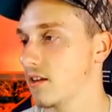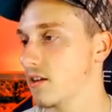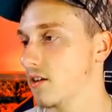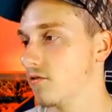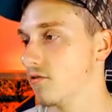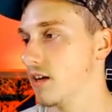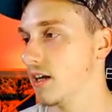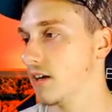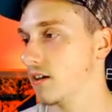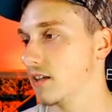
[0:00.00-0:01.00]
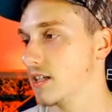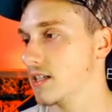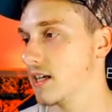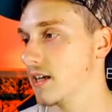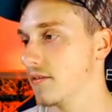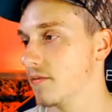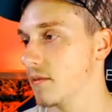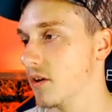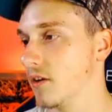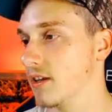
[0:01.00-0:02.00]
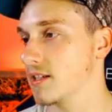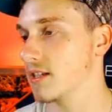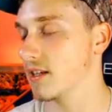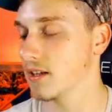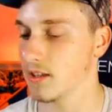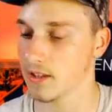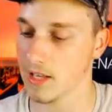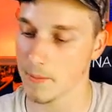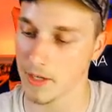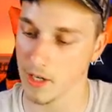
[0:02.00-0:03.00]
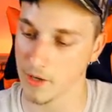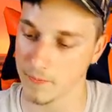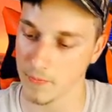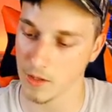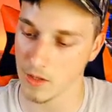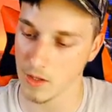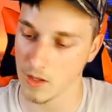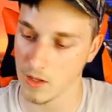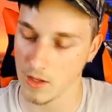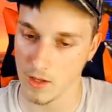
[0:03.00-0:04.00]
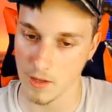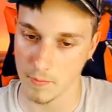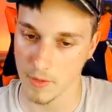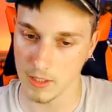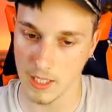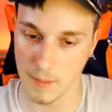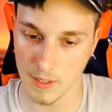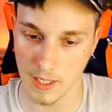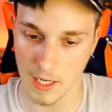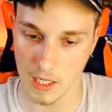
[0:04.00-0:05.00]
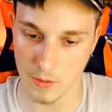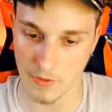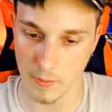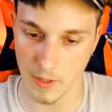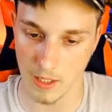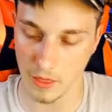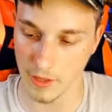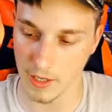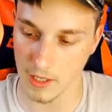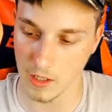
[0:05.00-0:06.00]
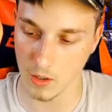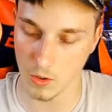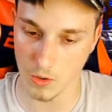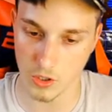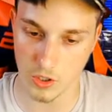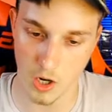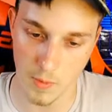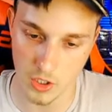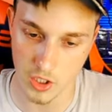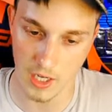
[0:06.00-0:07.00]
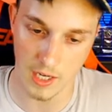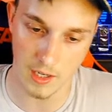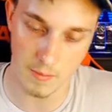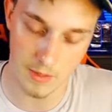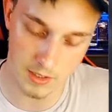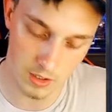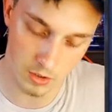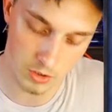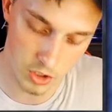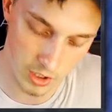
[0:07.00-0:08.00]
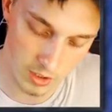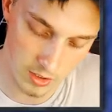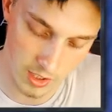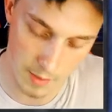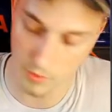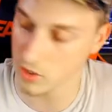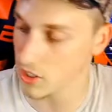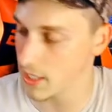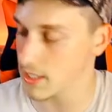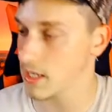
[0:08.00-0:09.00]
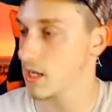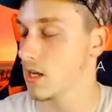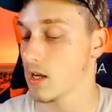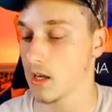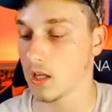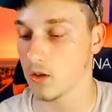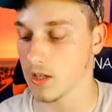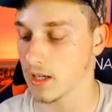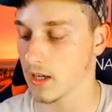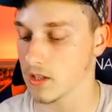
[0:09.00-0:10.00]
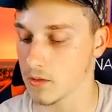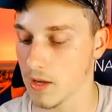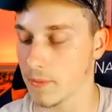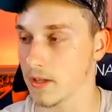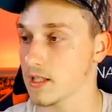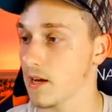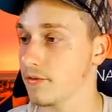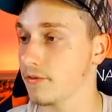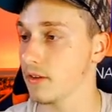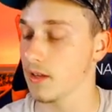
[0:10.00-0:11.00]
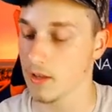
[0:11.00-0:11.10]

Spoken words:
You can really hardly see it, but Honest, let me know. But keep it casual, everybody. Thank you so much again, Mr. Dr. Chickens. I appreciate you sending us some epic stuff.